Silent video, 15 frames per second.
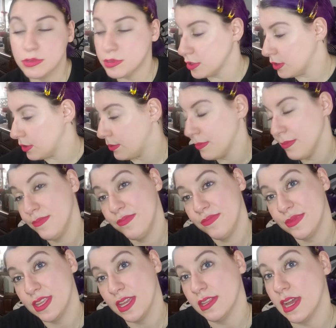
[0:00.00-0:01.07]
so
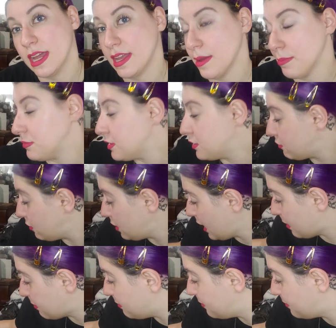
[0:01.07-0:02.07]
I kept this for that.